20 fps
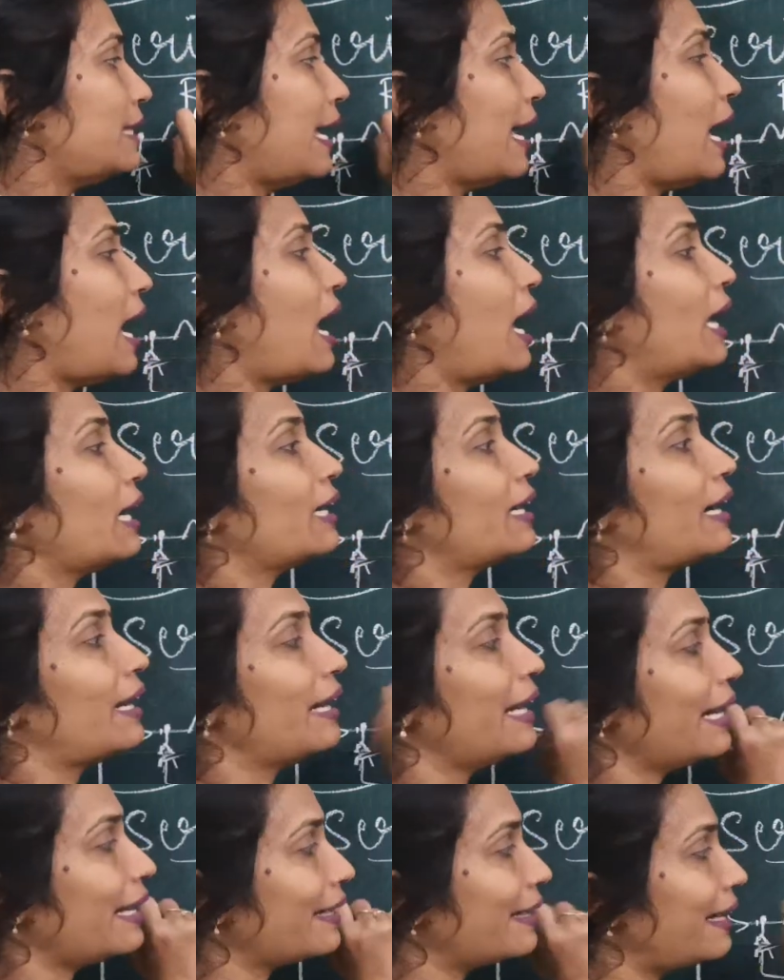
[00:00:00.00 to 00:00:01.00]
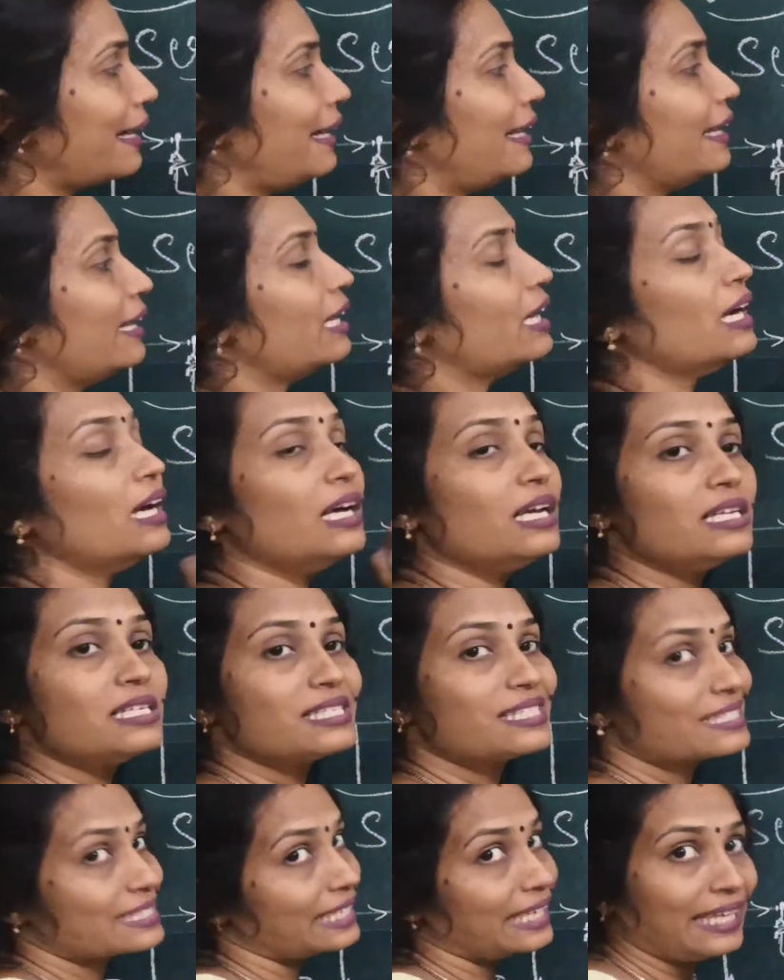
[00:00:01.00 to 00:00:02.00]
they are connected in a
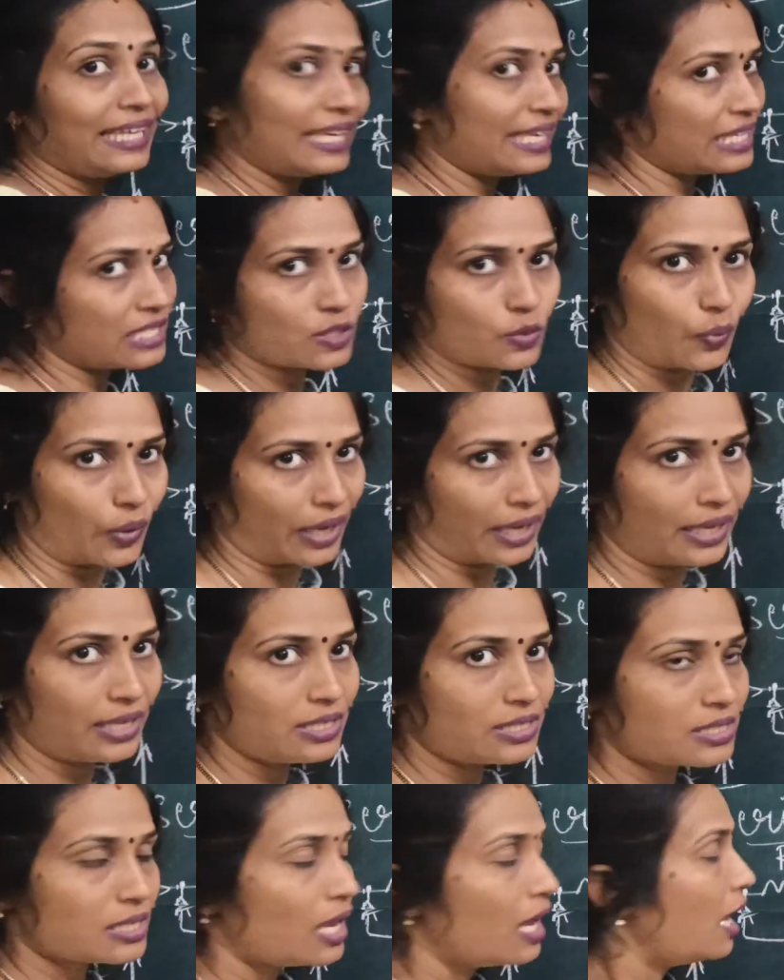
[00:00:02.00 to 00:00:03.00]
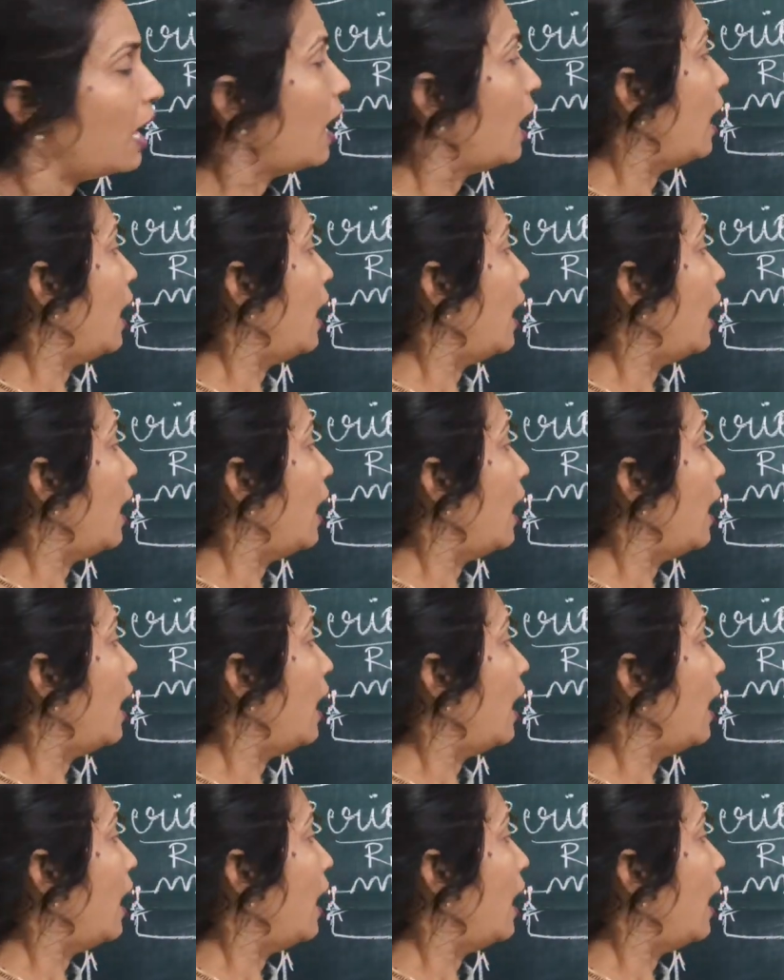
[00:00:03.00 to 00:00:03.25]
series wise,